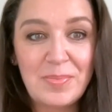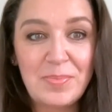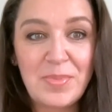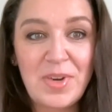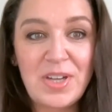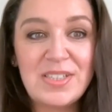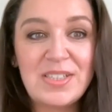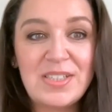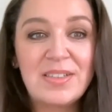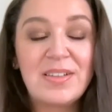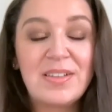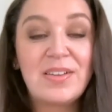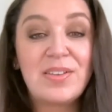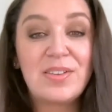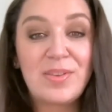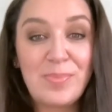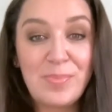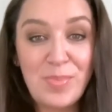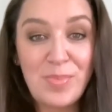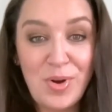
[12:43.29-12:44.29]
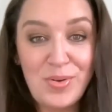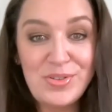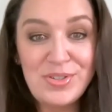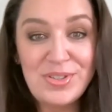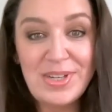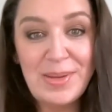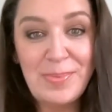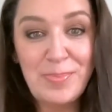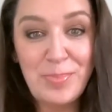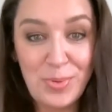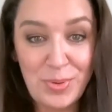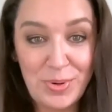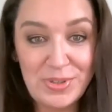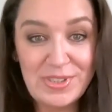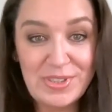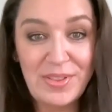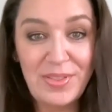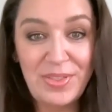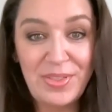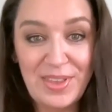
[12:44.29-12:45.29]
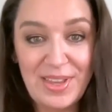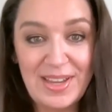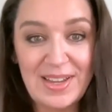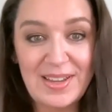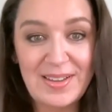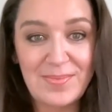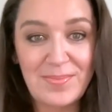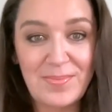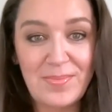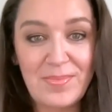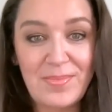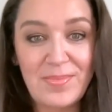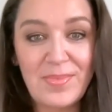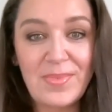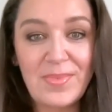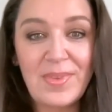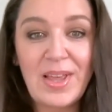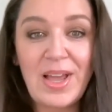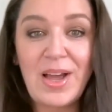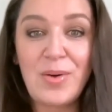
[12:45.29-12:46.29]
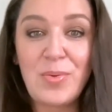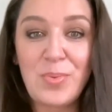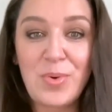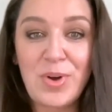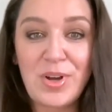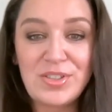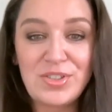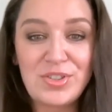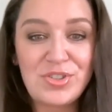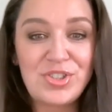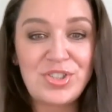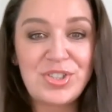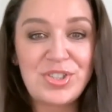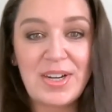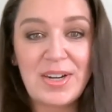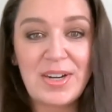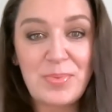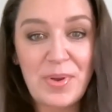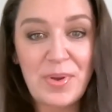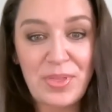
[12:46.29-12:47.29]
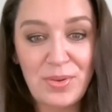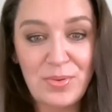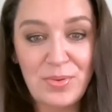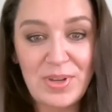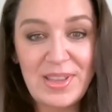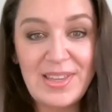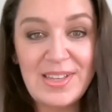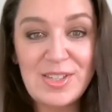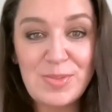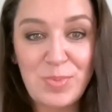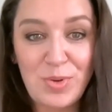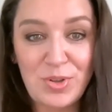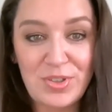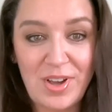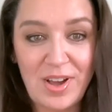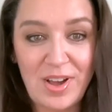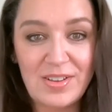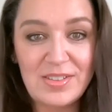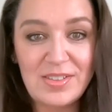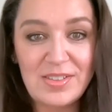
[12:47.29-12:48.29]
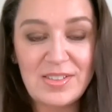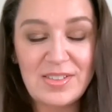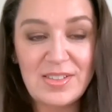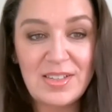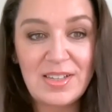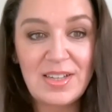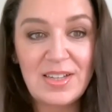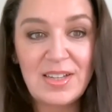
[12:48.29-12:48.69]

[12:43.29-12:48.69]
But the most important thing I want to share with you in this podcast